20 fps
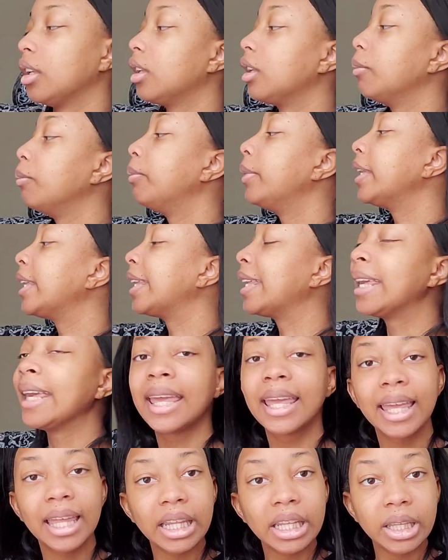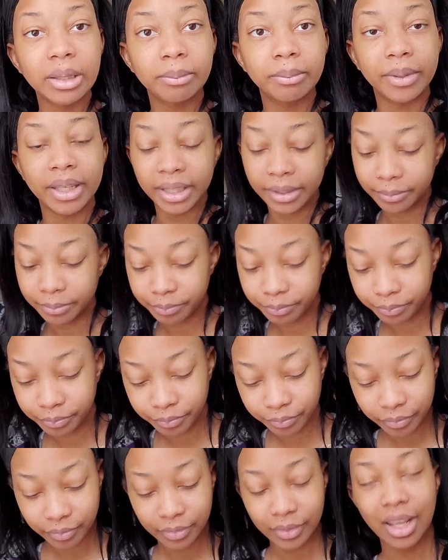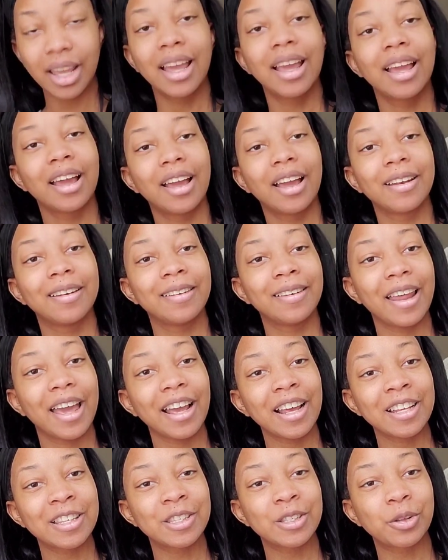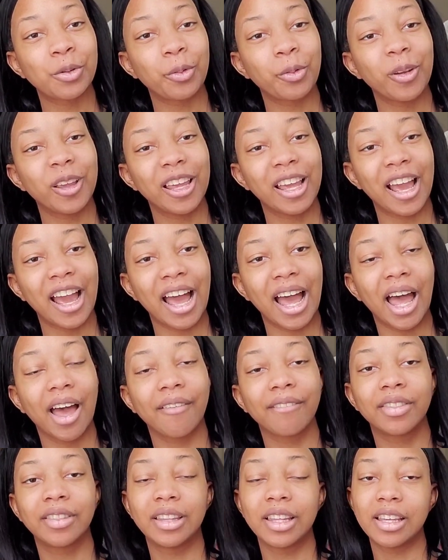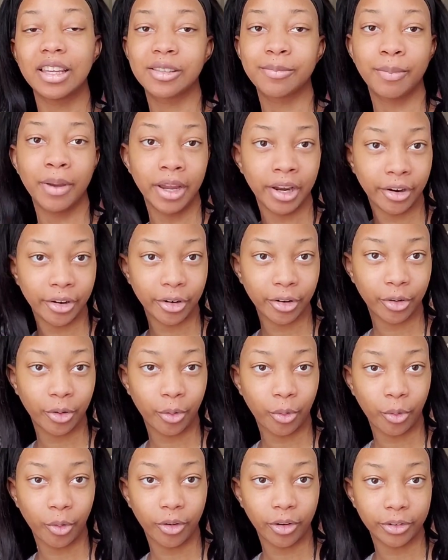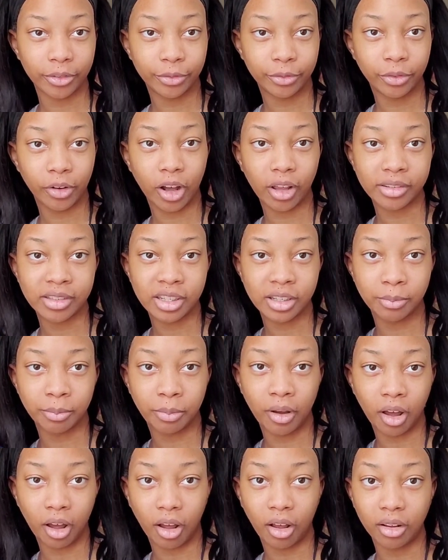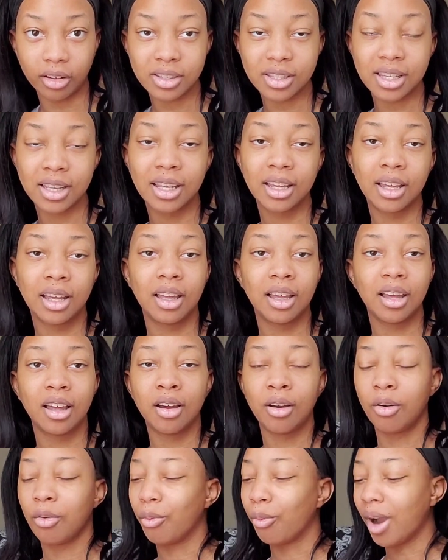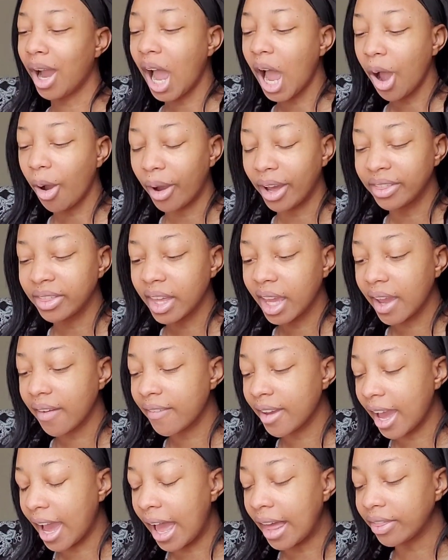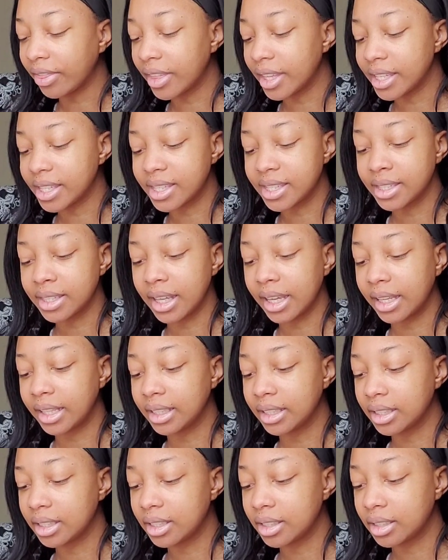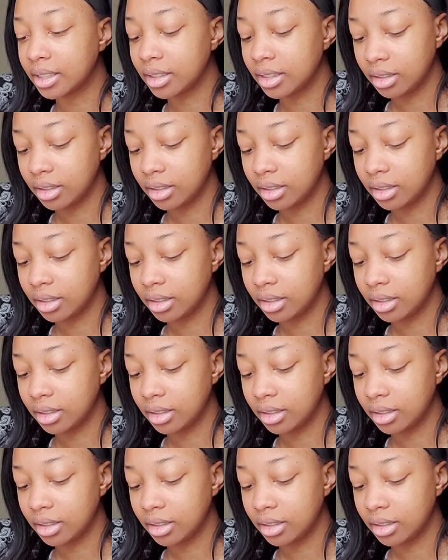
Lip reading: Be killing me. Next, we have this paracord frosted paws. Wow, I think I've had this since,